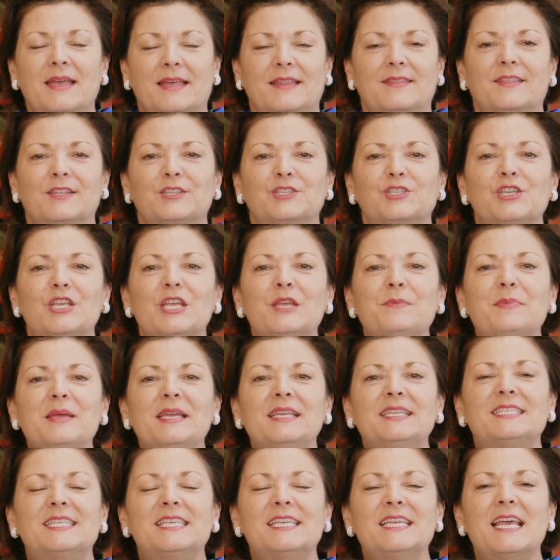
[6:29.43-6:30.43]
at the
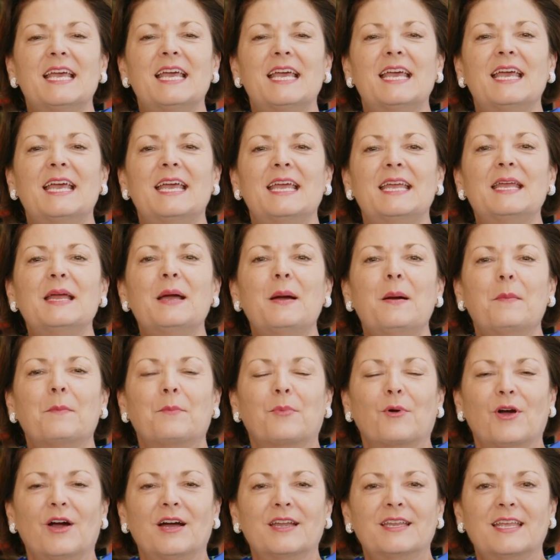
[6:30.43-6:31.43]
GBTA
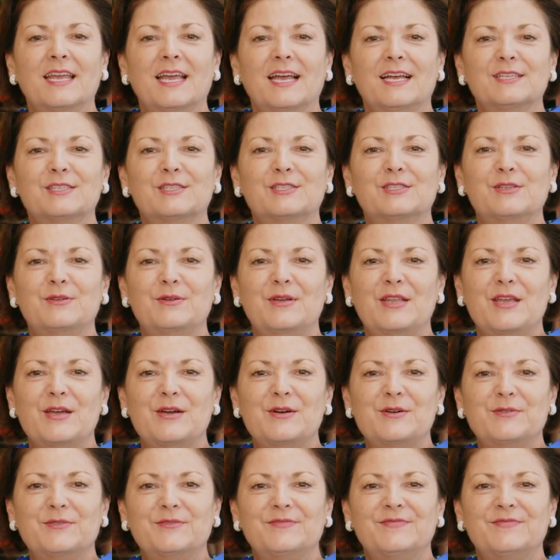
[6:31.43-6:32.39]
Broadcast Studio.